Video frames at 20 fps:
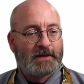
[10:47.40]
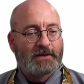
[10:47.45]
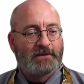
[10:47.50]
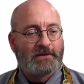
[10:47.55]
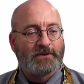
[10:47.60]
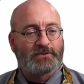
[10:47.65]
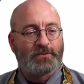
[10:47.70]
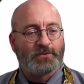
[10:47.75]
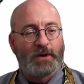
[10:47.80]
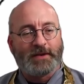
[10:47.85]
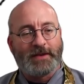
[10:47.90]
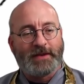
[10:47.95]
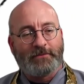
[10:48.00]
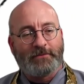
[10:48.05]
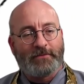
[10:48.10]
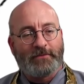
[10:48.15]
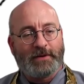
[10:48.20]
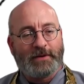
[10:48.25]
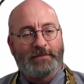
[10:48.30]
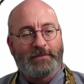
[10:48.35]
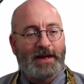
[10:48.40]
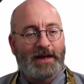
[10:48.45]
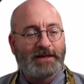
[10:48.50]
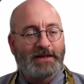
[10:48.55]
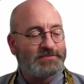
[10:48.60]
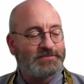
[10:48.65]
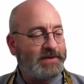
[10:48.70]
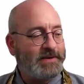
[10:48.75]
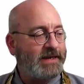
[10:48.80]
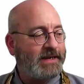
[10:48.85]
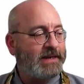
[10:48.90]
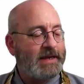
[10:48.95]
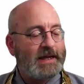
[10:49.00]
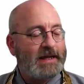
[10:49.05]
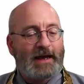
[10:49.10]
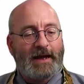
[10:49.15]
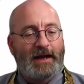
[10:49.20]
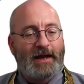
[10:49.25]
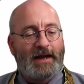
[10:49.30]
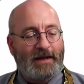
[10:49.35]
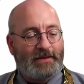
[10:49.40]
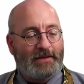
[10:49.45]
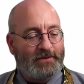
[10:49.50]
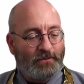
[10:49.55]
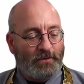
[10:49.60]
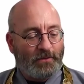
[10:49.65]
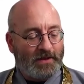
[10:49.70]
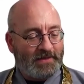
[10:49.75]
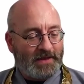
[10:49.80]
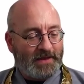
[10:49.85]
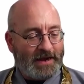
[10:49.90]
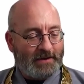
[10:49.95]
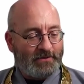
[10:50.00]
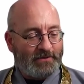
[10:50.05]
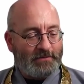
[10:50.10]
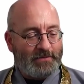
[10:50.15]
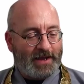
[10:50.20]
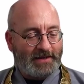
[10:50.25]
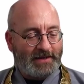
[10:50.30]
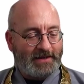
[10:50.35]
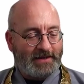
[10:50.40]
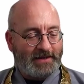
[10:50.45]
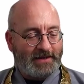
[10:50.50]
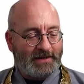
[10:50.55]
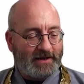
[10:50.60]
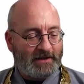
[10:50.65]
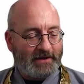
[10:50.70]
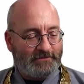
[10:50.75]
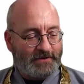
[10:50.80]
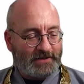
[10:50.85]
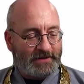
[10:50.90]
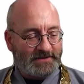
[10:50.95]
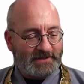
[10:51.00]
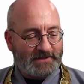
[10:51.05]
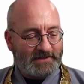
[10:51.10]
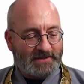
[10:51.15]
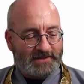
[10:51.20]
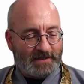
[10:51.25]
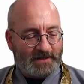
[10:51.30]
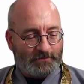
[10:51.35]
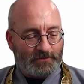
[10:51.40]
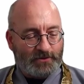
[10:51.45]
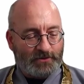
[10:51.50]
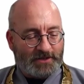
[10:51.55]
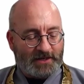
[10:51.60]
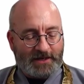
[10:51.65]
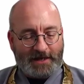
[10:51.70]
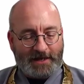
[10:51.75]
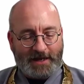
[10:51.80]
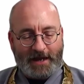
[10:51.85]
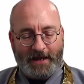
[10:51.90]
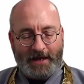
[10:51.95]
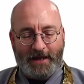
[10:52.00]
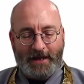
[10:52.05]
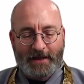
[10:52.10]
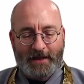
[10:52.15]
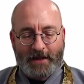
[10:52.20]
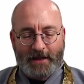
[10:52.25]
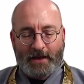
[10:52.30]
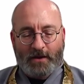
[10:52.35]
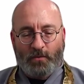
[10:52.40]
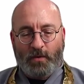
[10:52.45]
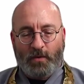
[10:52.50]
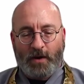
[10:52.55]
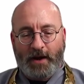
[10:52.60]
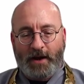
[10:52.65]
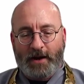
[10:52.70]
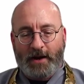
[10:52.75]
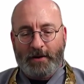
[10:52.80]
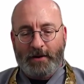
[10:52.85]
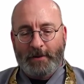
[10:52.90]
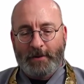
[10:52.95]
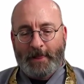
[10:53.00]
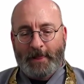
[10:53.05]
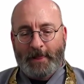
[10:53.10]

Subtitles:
There's one that reminds me, the one that I'm reminded of is in the Samyutta Nikaya, where